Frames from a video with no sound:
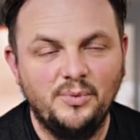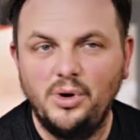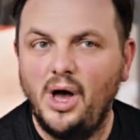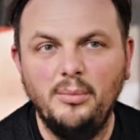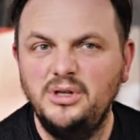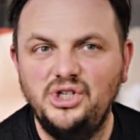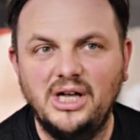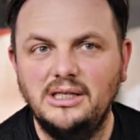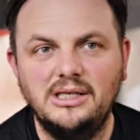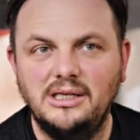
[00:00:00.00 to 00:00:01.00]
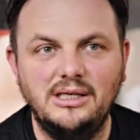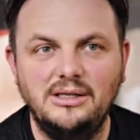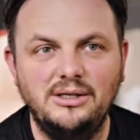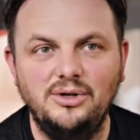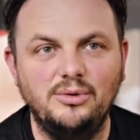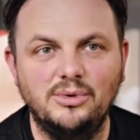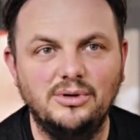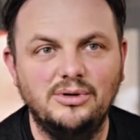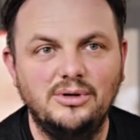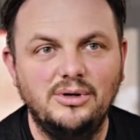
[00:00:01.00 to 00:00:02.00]
We can't be gently
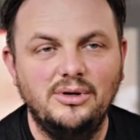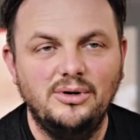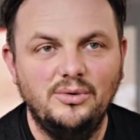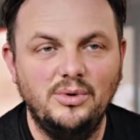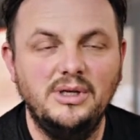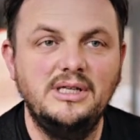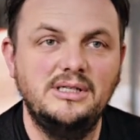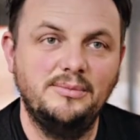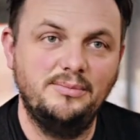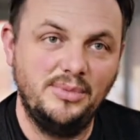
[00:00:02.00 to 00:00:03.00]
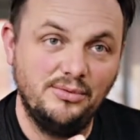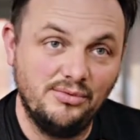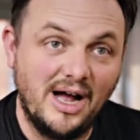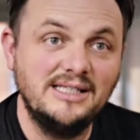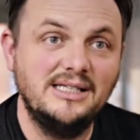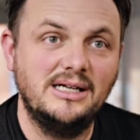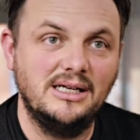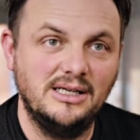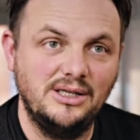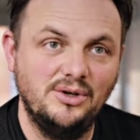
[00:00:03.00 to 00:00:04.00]
human. We need to be
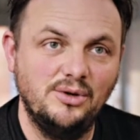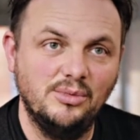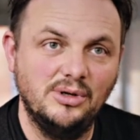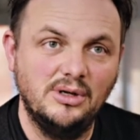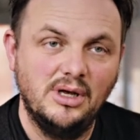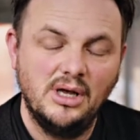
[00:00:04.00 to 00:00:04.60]
radically human.